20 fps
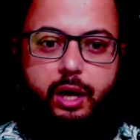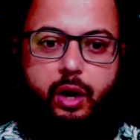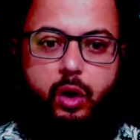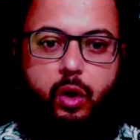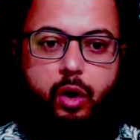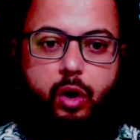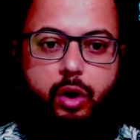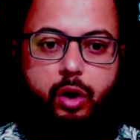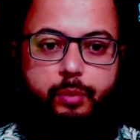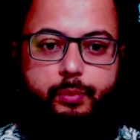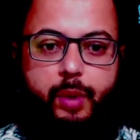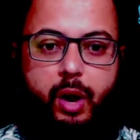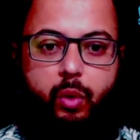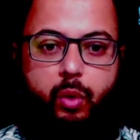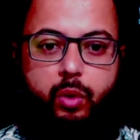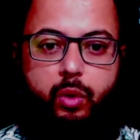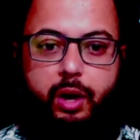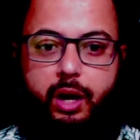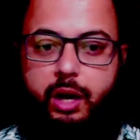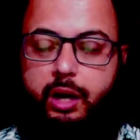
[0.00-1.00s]
Hope
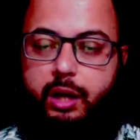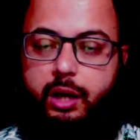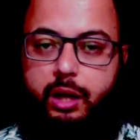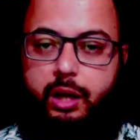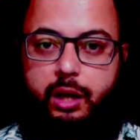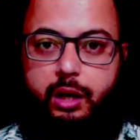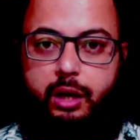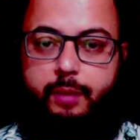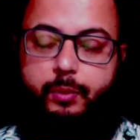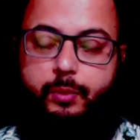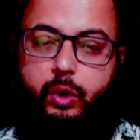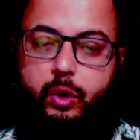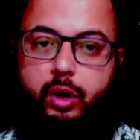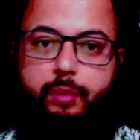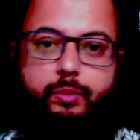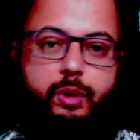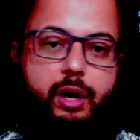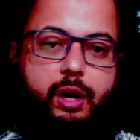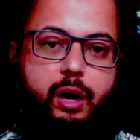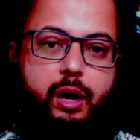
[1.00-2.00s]
Award, Ripple
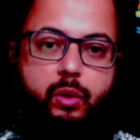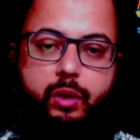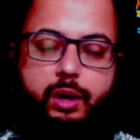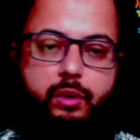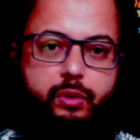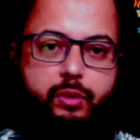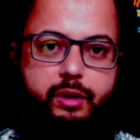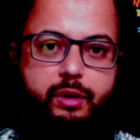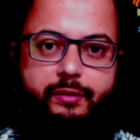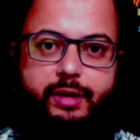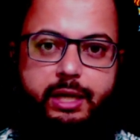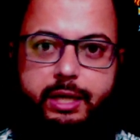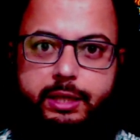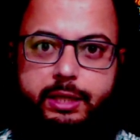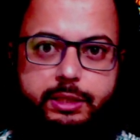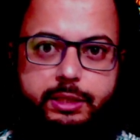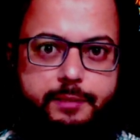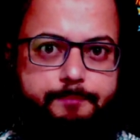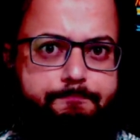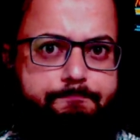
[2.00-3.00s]
Hope Award, whatever it
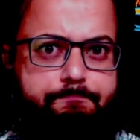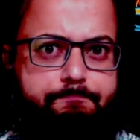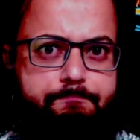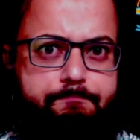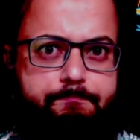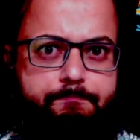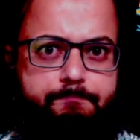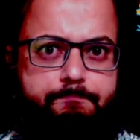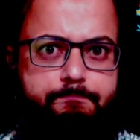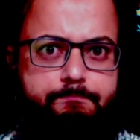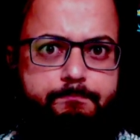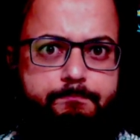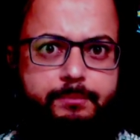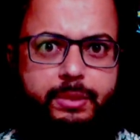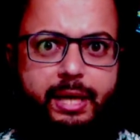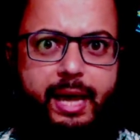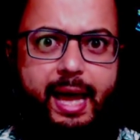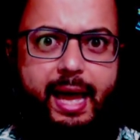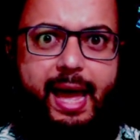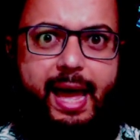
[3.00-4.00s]
is.
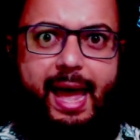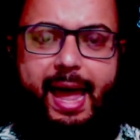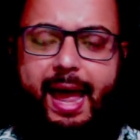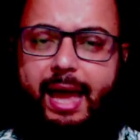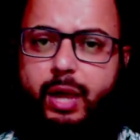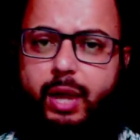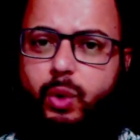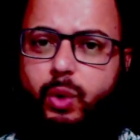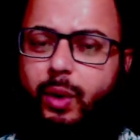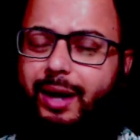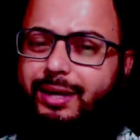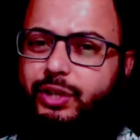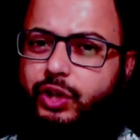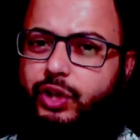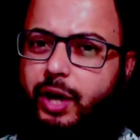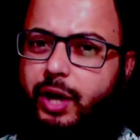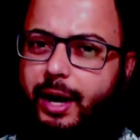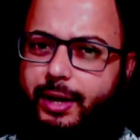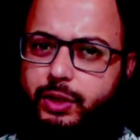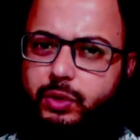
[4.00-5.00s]
You are
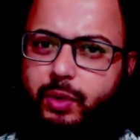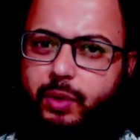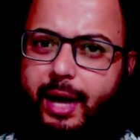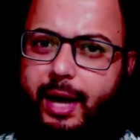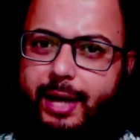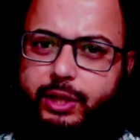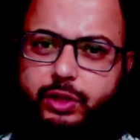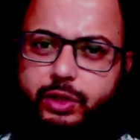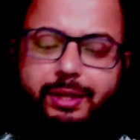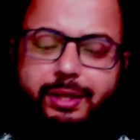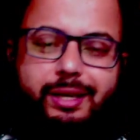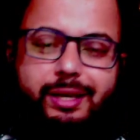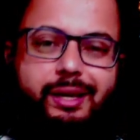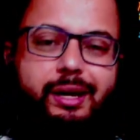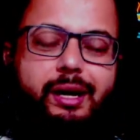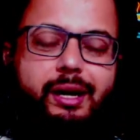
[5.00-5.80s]
trying to actually